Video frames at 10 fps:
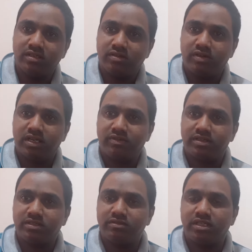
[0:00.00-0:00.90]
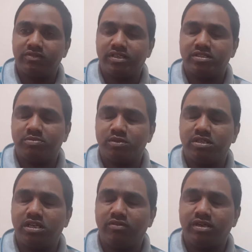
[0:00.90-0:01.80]
whatever that we are supposed to
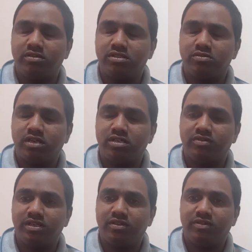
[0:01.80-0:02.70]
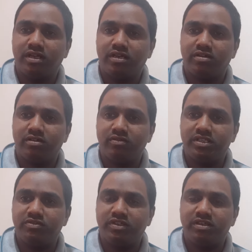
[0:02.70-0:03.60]
deliver to the students, we under
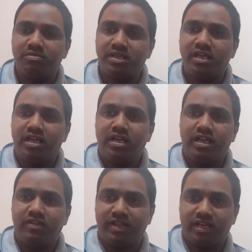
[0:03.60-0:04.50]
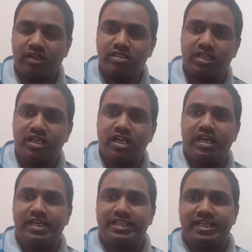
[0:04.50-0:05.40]
which we will be delivering. Now sir,
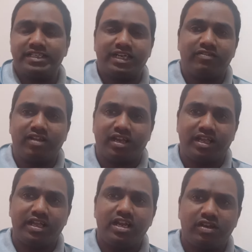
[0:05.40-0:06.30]
let us understand quickly.